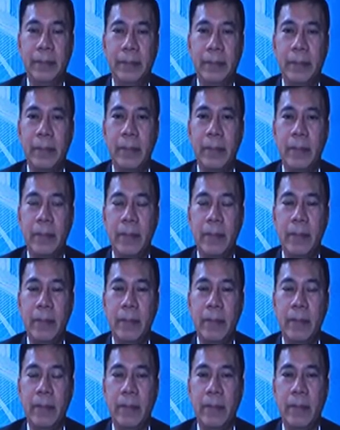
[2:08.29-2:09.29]

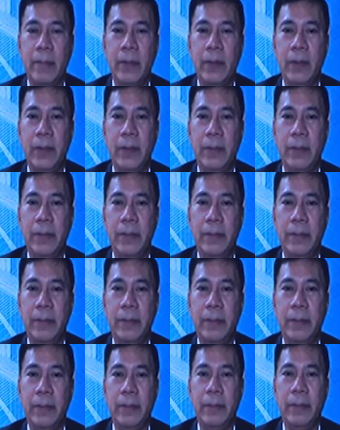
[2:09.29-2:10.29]

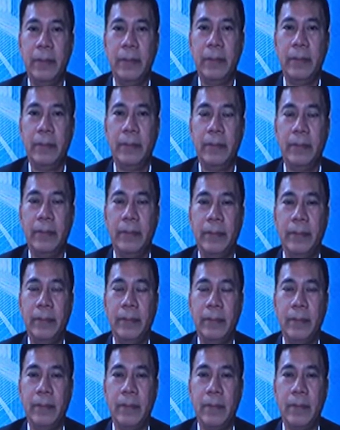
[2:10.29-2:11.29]

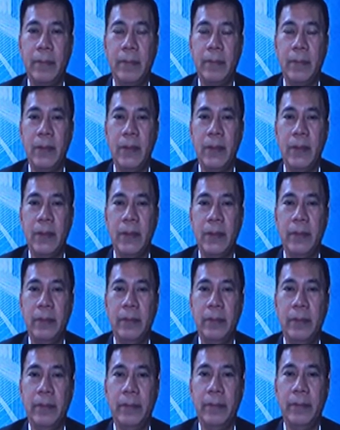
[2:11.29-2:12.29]

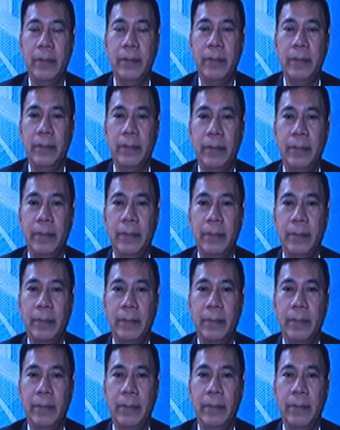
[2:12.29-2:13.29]

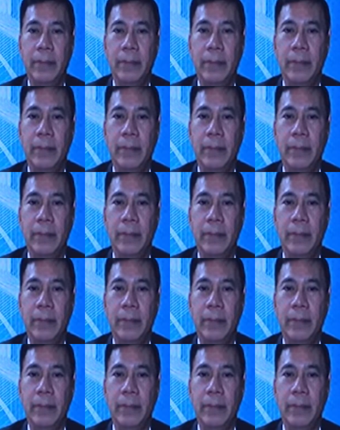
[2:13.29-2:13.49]
No words are spoken by the person on screen.